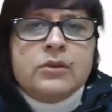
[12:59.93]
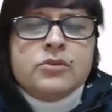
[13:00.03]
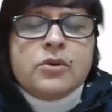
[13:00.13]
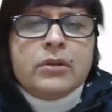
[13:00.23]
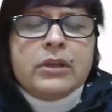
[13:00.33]

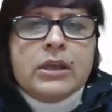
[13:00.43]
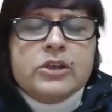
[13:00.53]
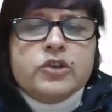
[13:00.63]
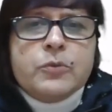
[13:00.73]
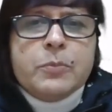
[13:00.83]
So,
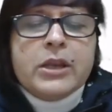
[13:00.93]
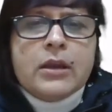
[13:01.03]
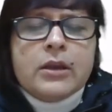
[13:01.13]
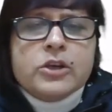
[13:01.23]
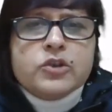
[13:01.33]
he should
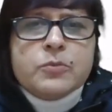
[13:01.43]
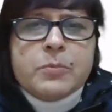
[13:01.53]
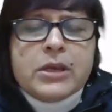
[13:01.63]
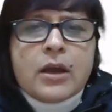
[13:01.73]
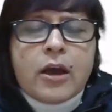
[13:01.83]

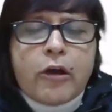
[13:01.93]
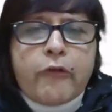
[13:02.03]
be